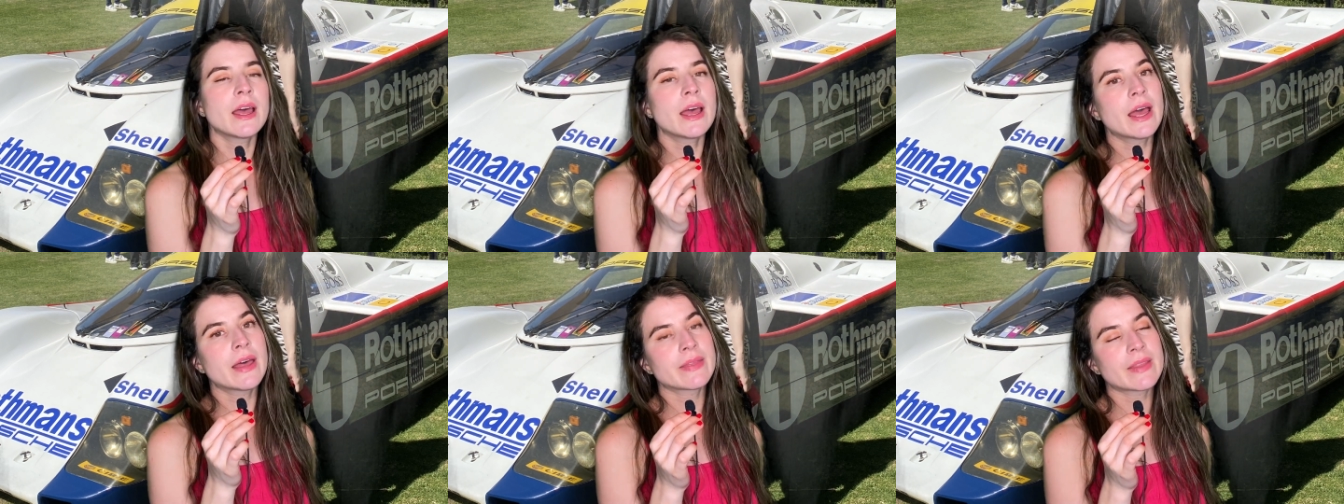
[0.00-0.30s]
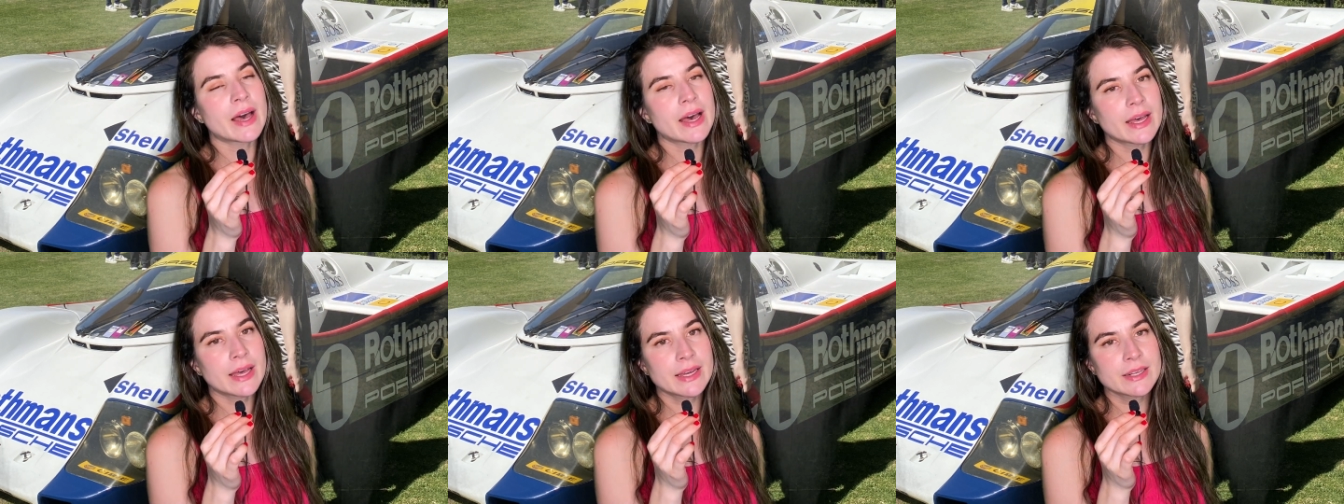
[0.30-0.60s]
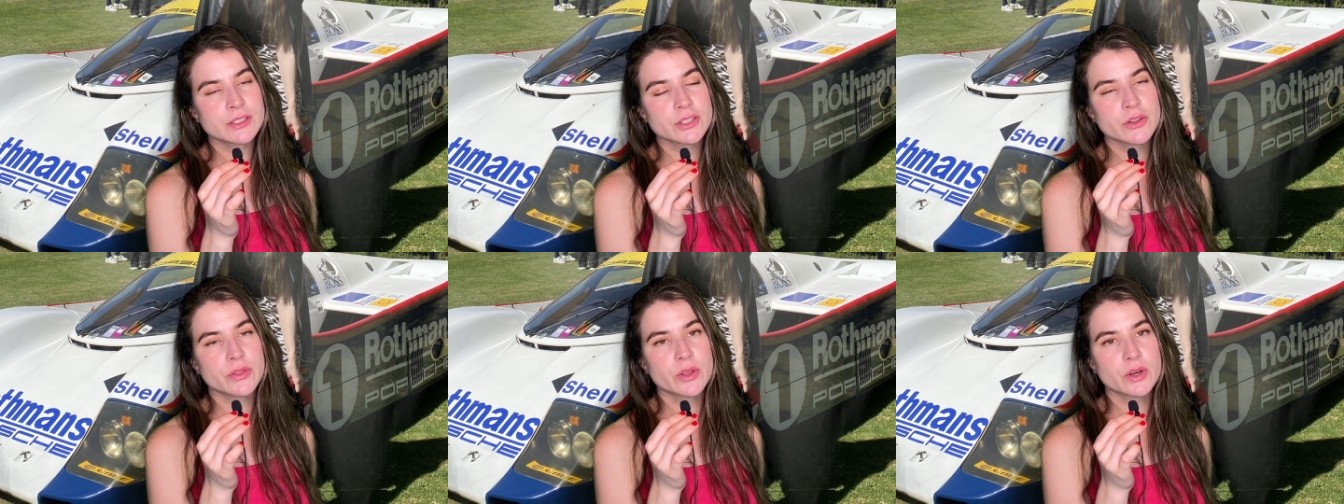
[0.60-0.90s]
and that
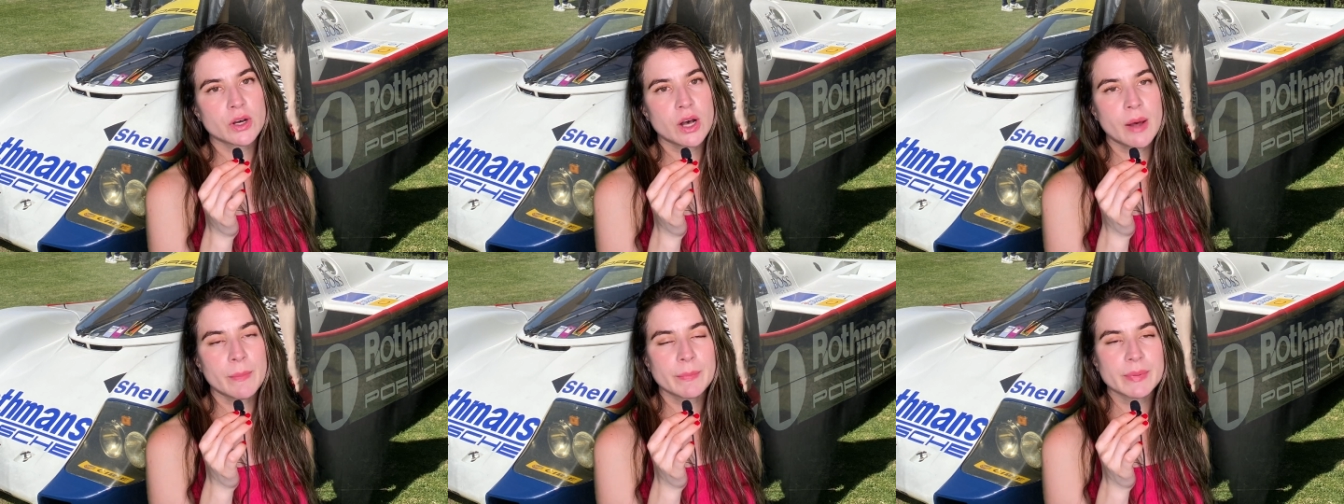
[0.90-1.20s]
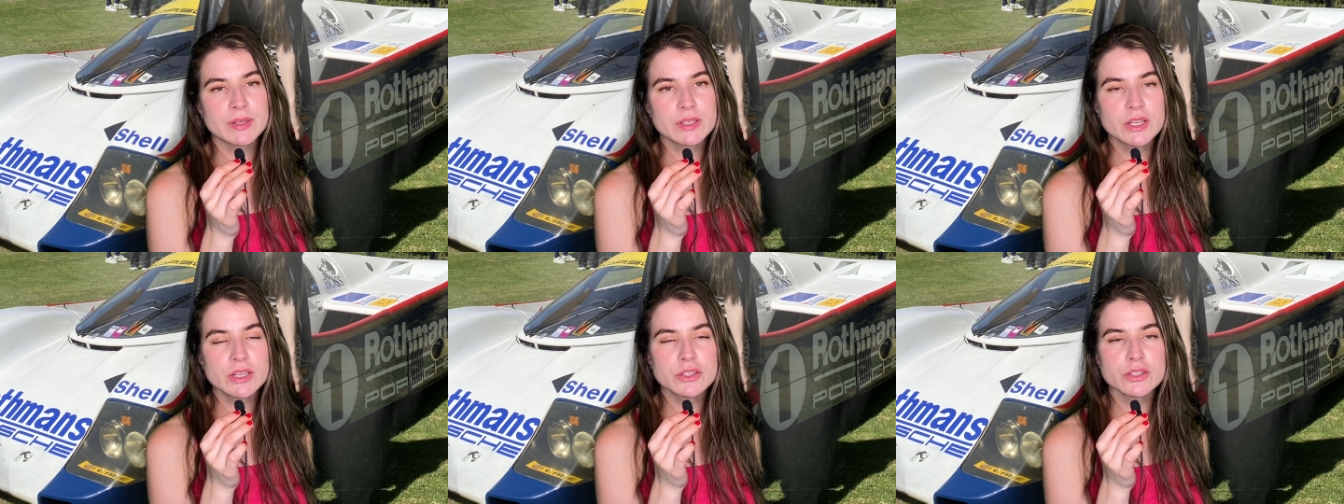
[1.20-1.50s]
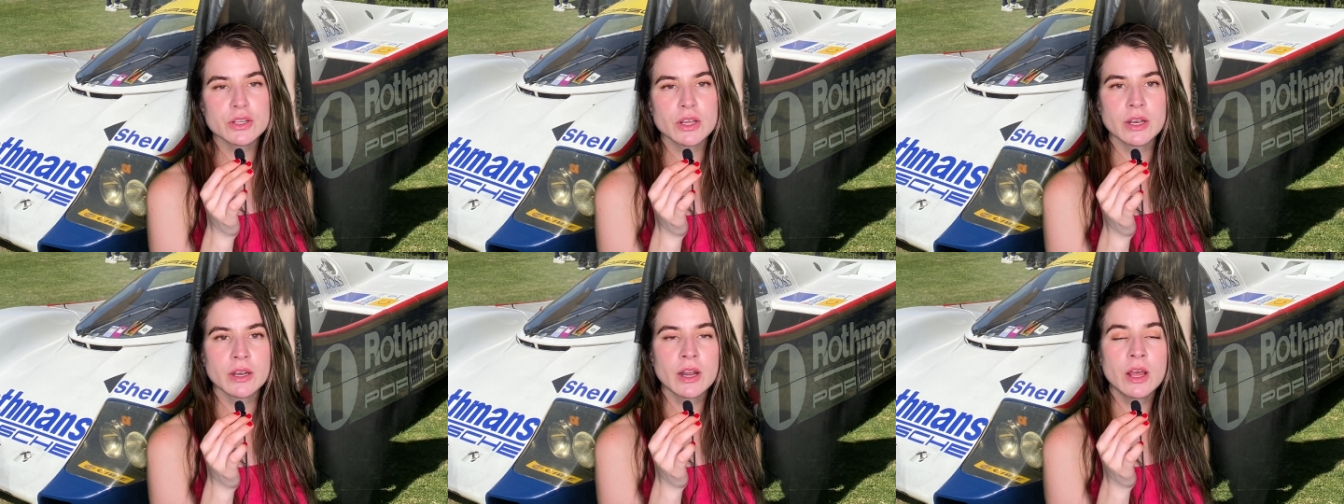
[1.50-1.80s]
entered the
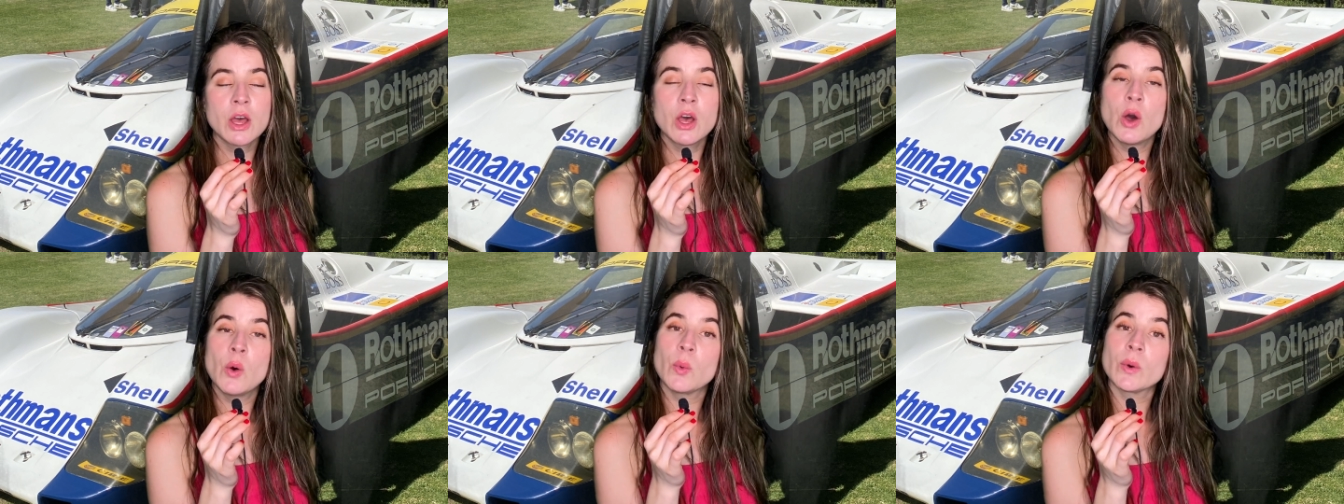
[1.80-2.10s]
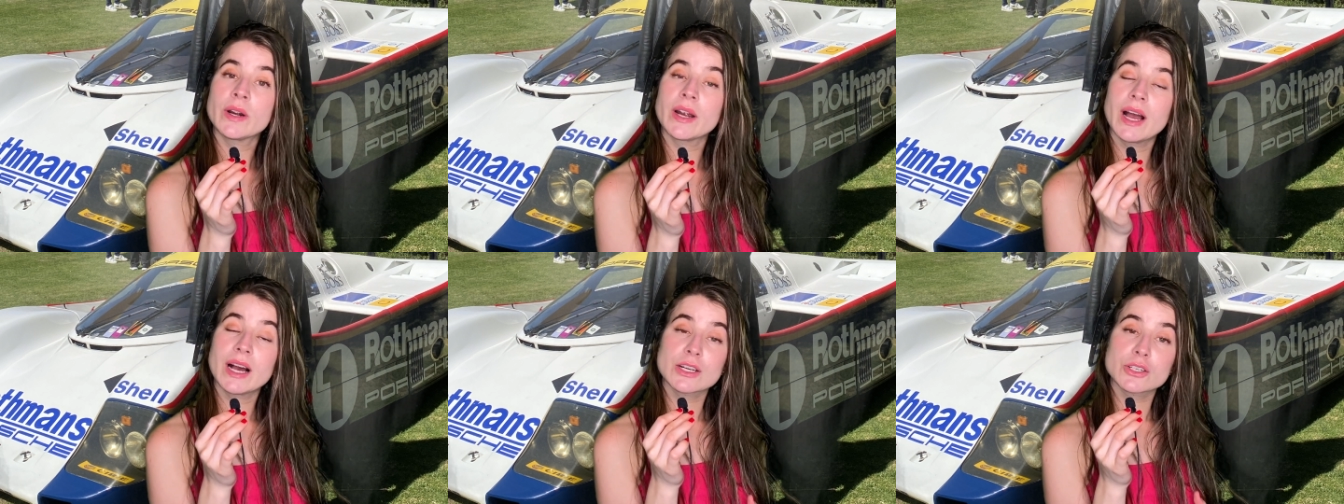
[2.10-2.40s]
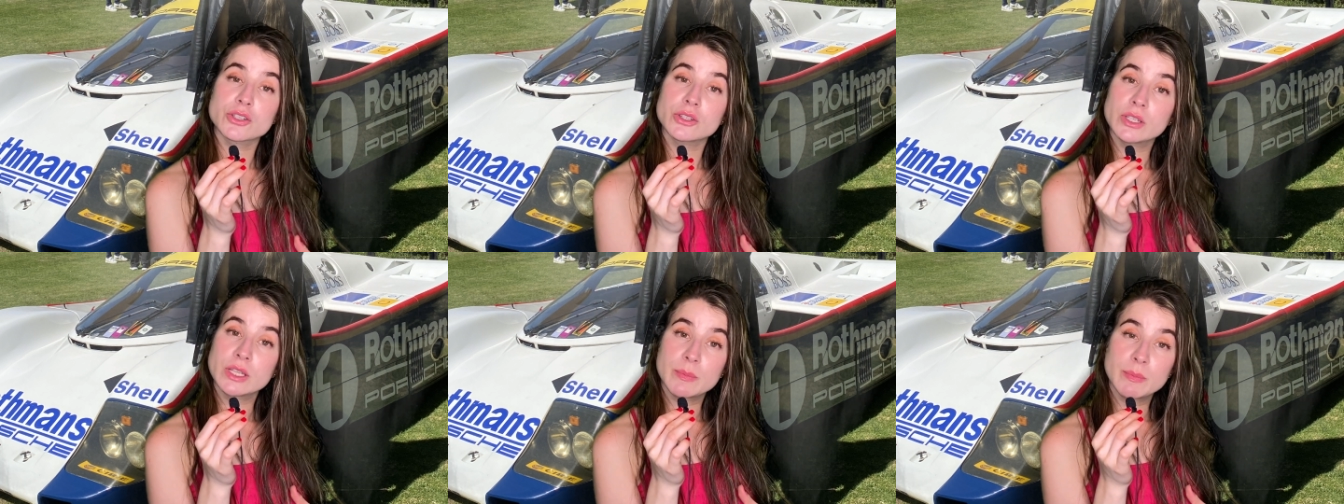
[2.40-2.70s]
competition were
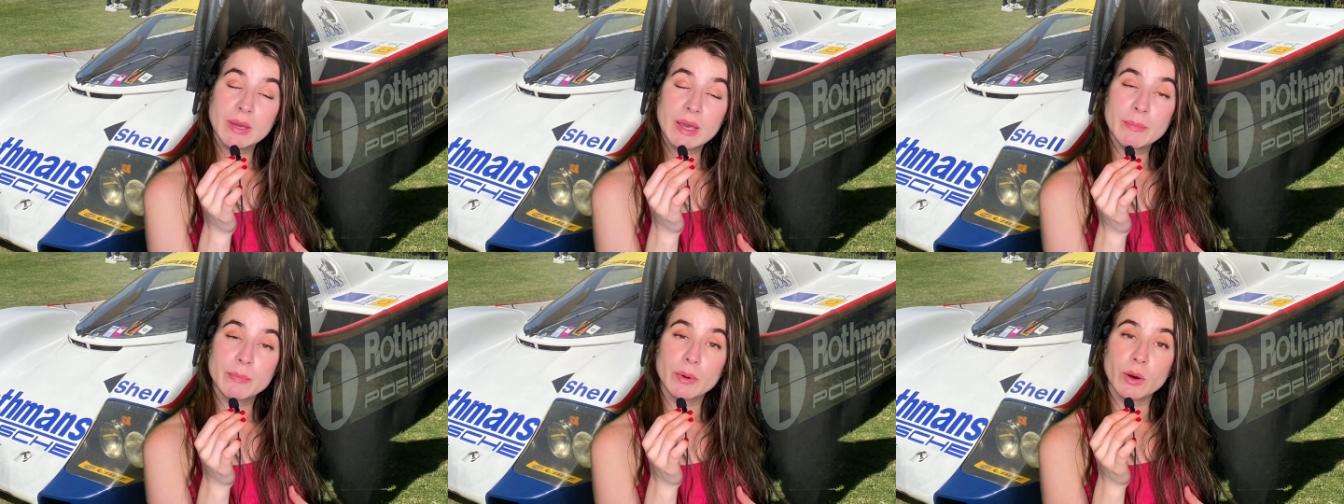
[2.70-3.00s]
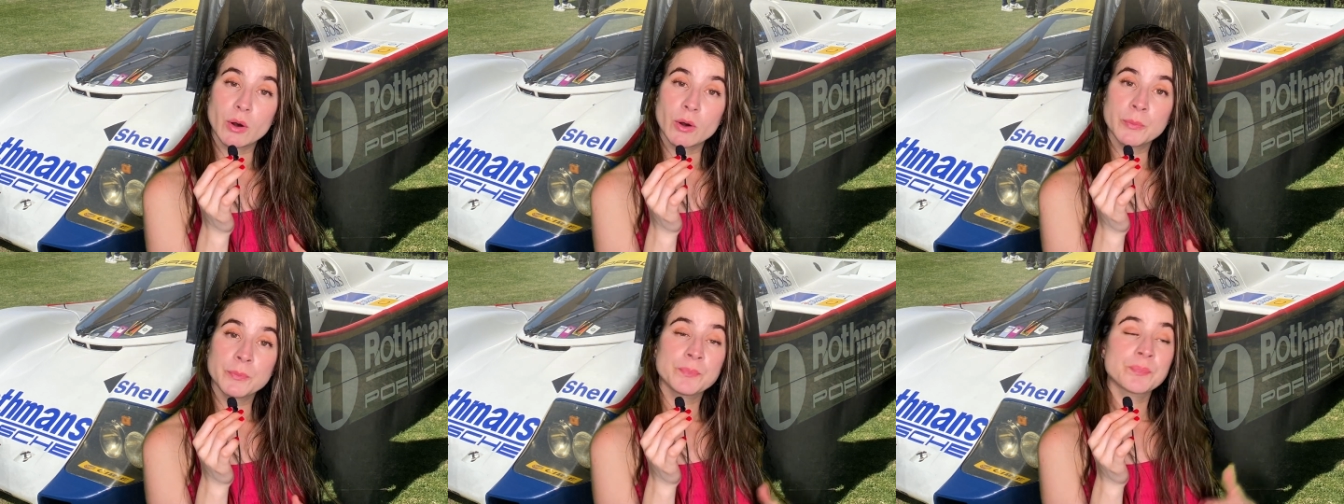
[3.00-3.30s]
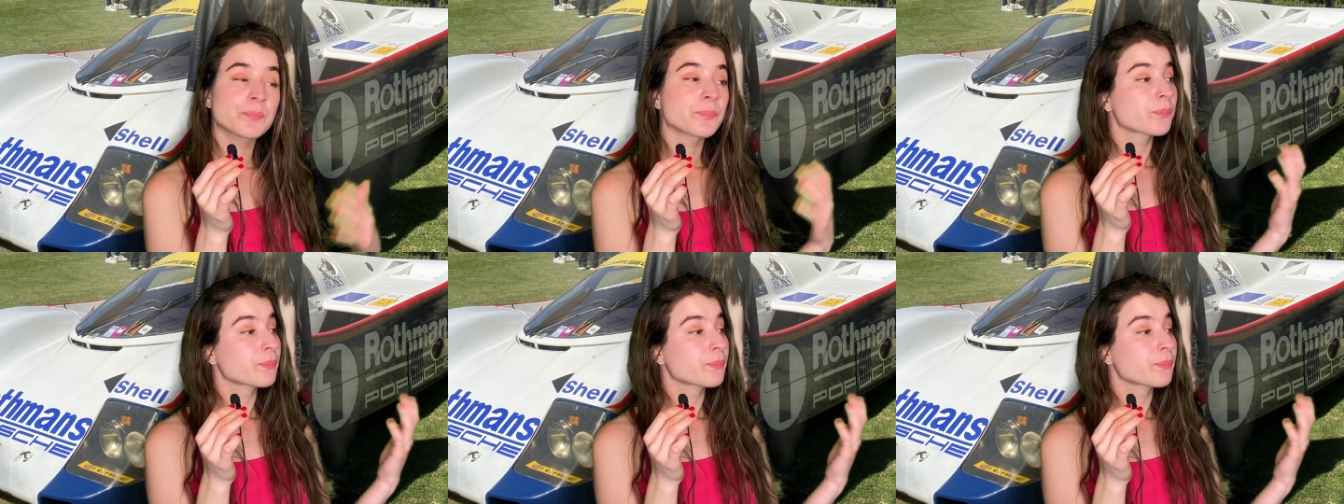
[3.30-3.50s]
actually people